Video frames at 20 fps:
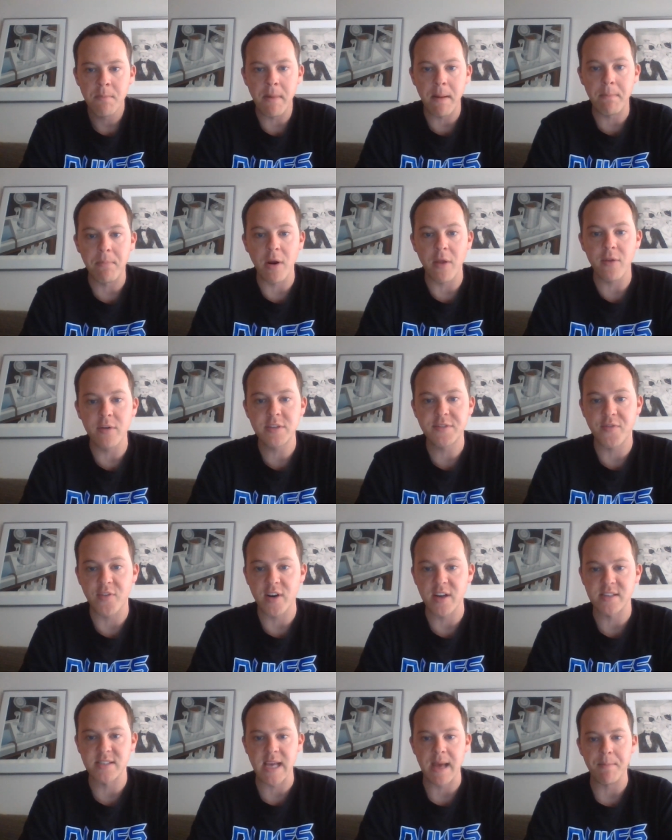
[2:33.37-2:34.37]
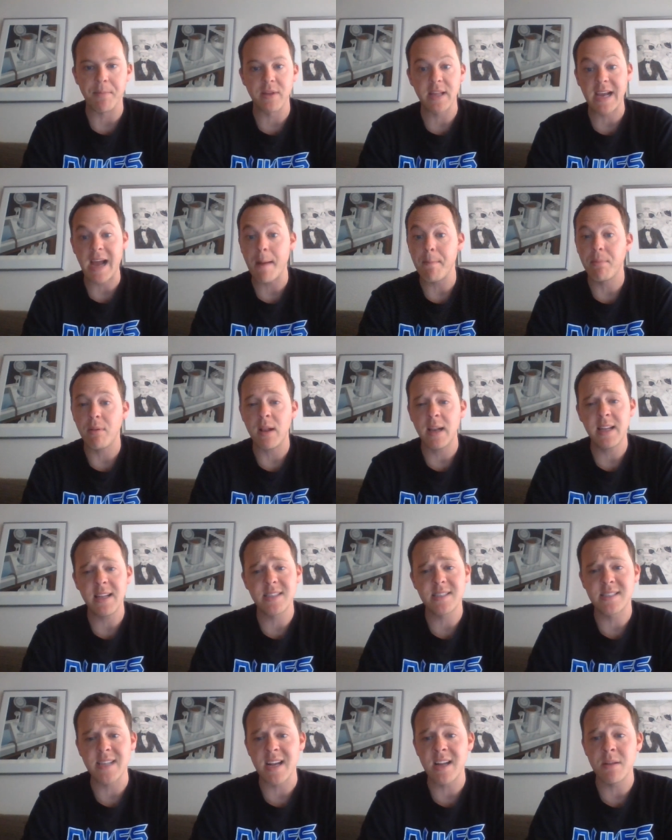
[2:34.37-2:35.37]
My brothers, for example, they got plenty
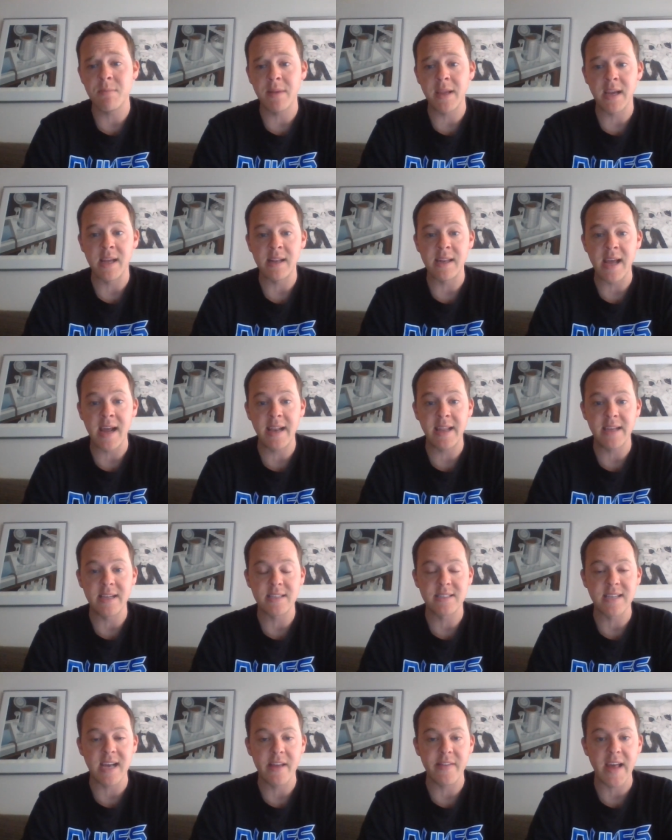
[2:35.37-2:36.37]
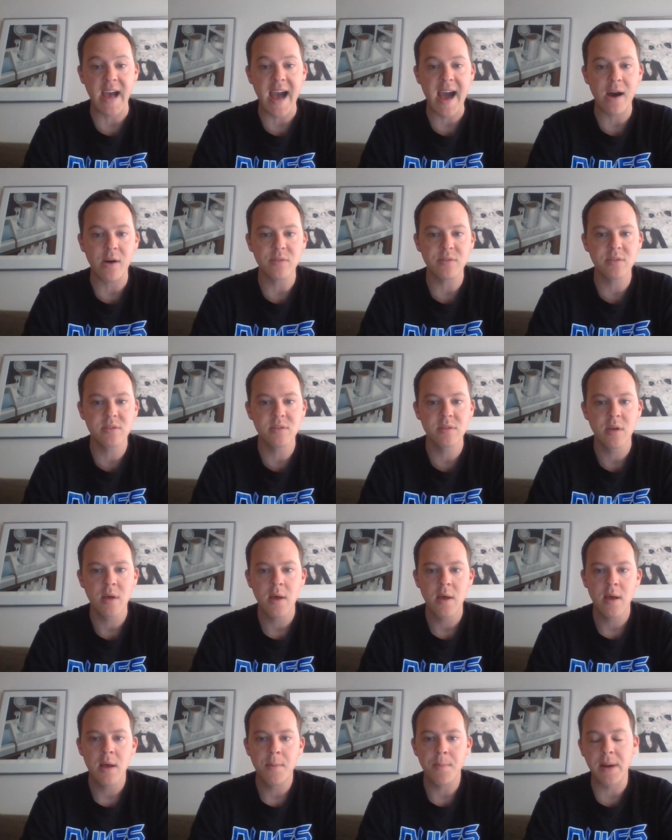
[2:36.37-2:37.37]
to say to me and Nenny inside the house,
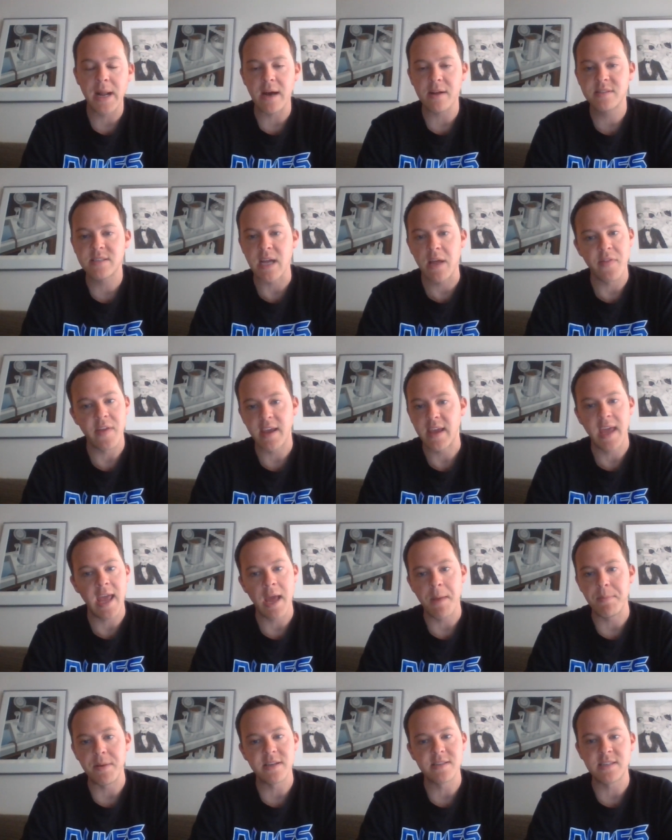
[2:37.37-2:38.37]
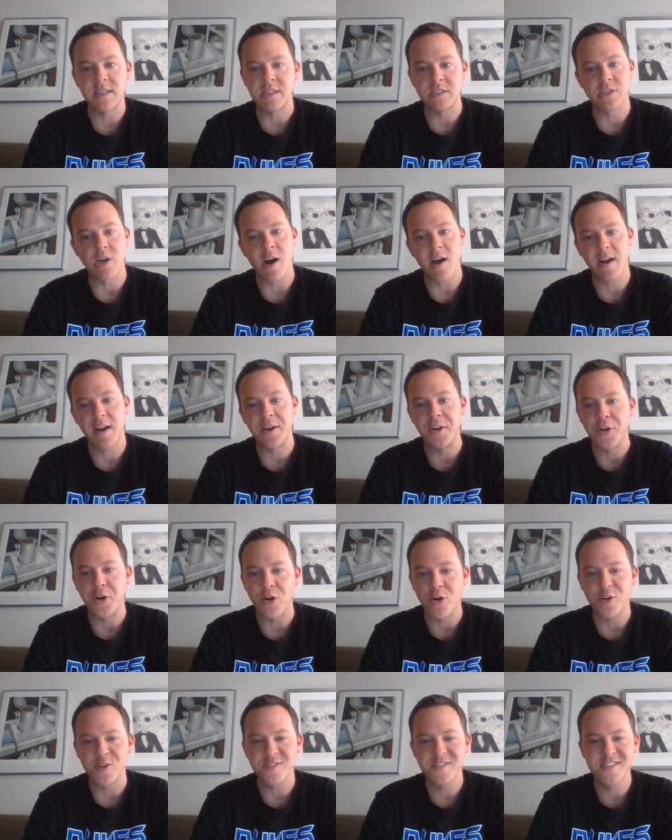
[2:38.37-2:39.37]
but outside they can't be seen talking to
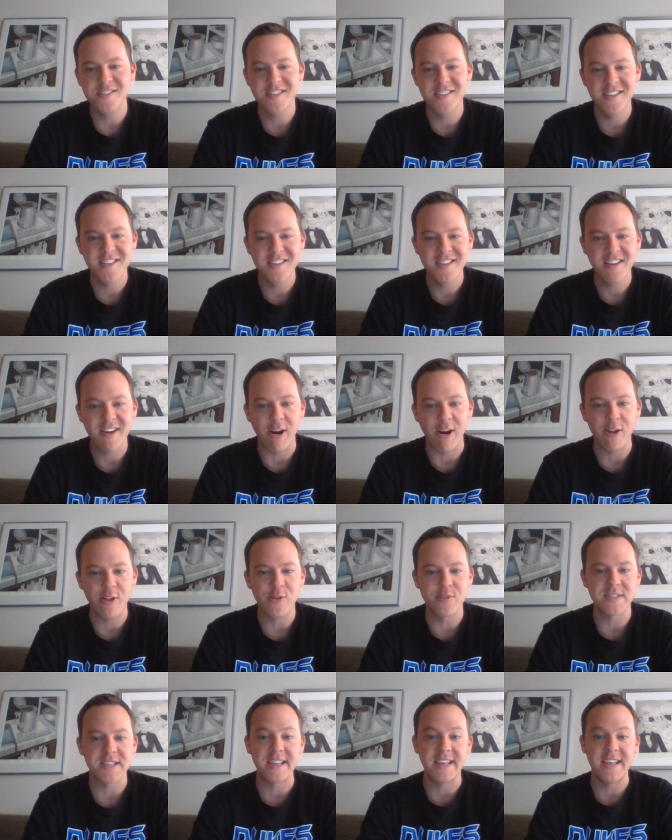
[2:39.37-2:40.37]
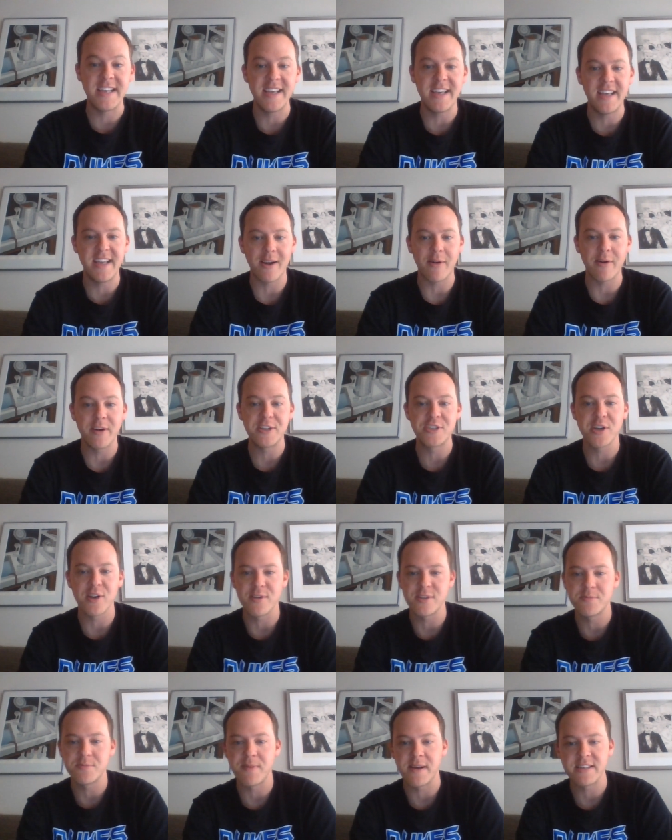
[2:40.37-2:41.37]
girls. Carlos and Kiki are each
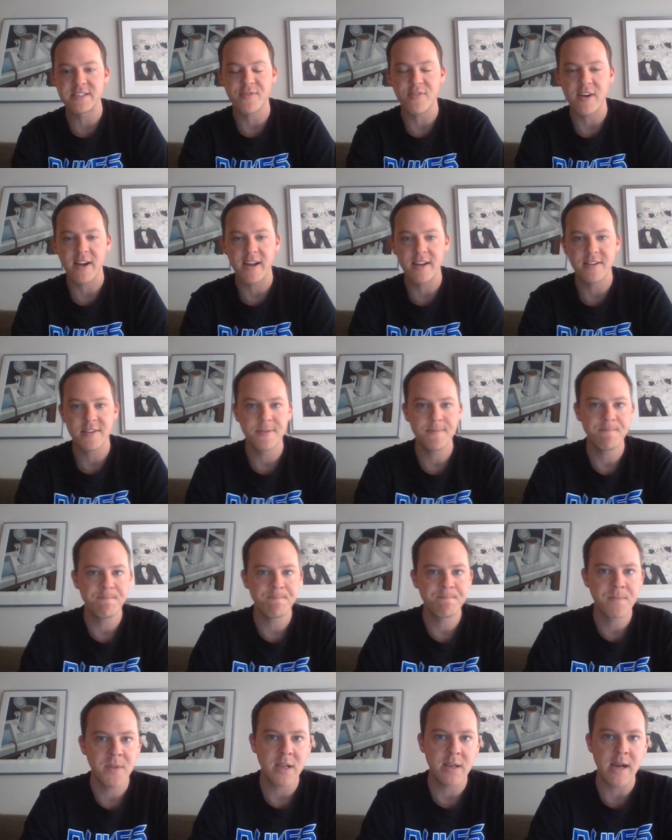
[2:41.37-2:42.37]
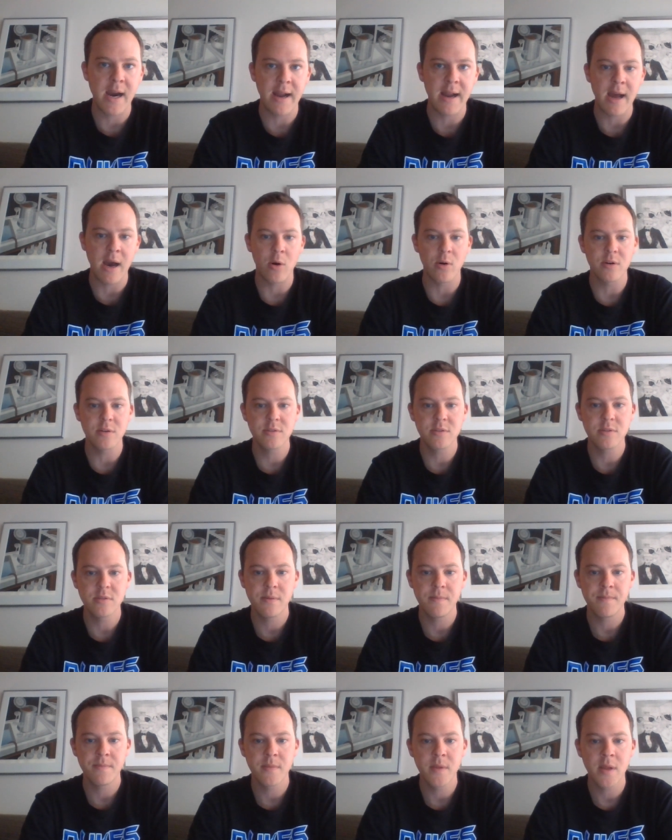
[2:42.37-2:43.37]
other's best friend, not ours.